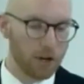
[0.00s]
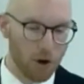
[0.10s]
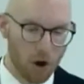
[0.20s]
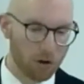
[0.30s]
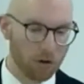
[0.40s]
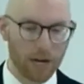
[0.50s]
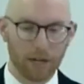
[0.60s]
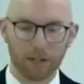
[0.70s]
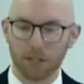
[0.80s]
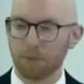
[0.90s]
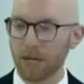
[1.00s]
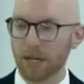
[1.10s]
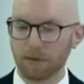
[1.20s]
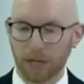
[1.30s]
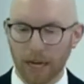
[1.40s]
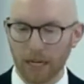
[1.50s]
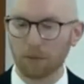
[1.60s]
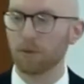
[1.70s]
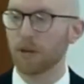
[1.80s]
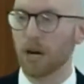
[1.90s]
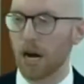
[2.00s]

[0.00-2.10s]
inaugurated to speak of the kingdom of